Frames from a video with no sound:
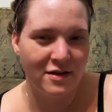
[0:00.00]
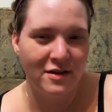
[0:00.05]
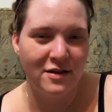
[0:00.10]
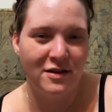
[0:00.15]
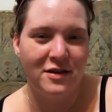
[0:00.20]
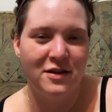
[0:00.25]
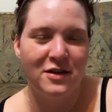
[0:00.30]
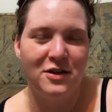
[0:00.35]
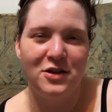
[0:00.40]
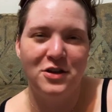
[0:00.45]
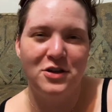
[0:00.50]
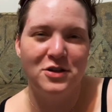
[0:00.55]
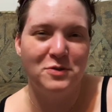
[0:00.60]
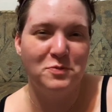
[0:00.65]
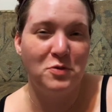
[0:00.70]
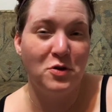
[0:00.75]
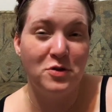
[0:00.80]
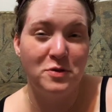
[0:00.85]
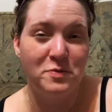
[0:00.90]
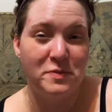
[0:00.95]
You're supposed to be
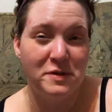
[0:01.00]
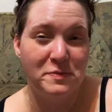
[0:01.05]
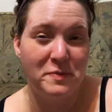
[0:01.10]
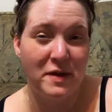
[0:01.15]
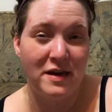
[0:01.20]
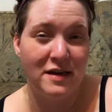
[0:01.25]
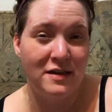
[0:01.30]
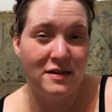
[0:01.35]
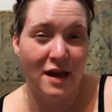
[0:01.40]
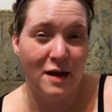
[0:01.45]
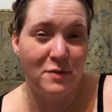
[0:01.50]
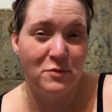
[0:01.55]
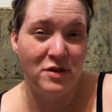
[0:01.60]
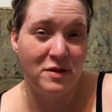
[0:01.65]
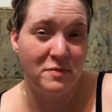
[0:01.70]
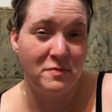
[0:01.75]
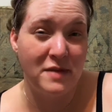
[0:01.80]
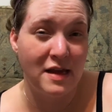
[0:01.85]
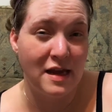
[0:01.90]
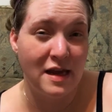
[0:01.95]
spending time with
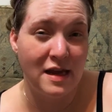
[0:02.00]
me.